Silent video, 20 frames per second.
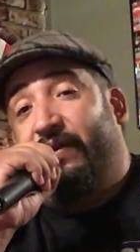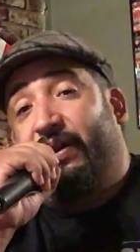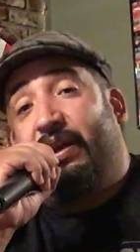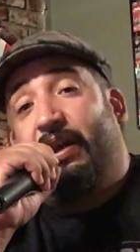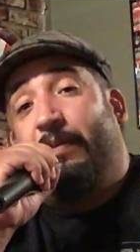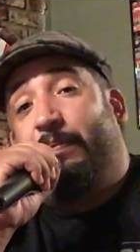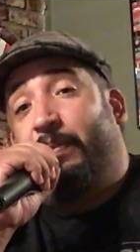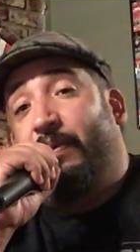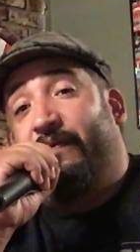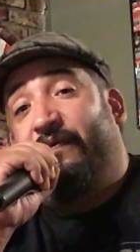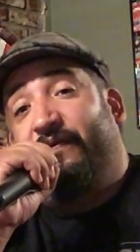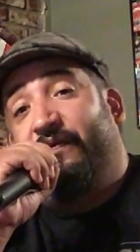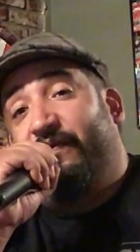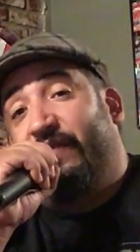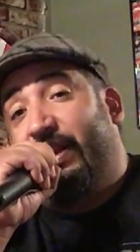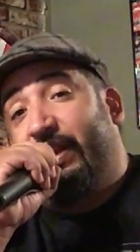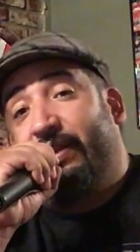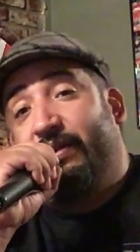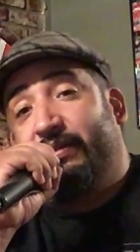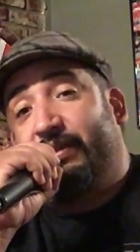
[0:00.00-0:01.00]
couple of
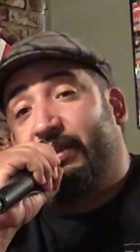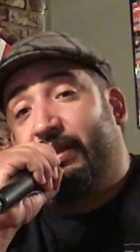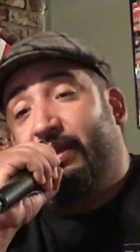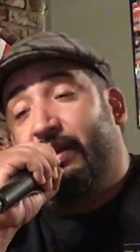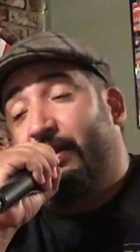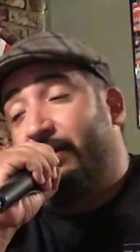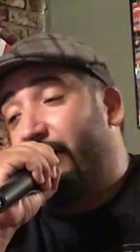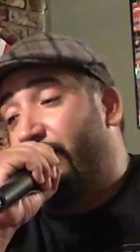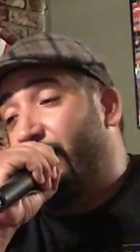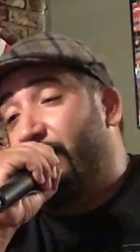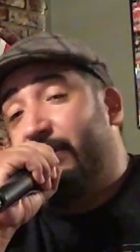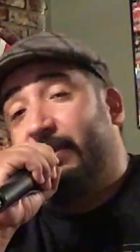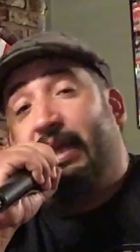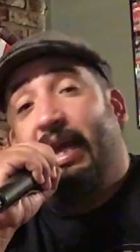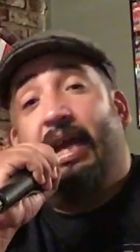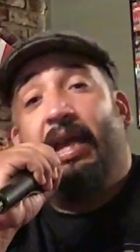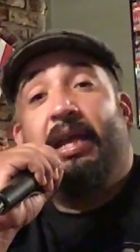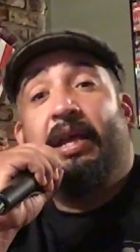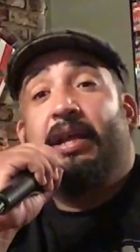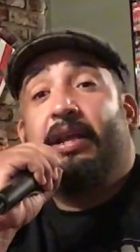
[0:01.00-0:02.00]
videos ago
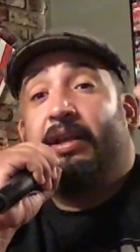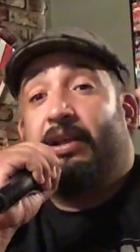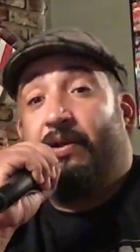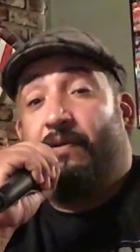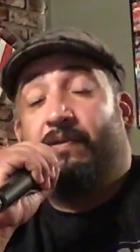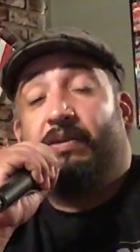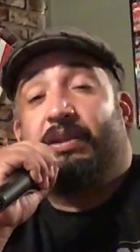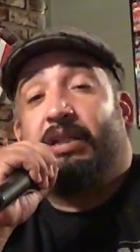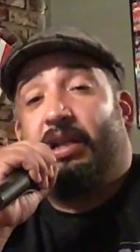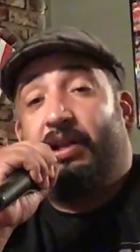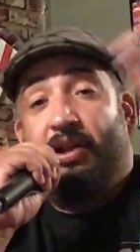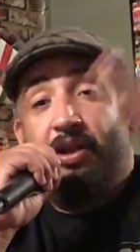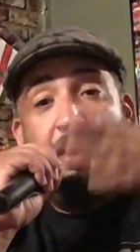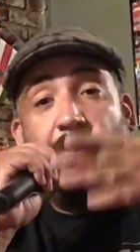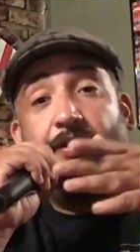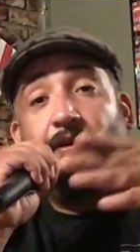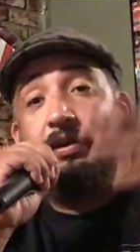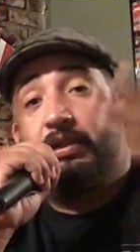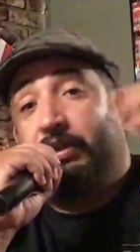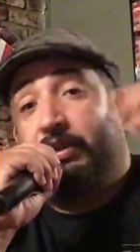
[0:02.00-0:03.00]
that there was another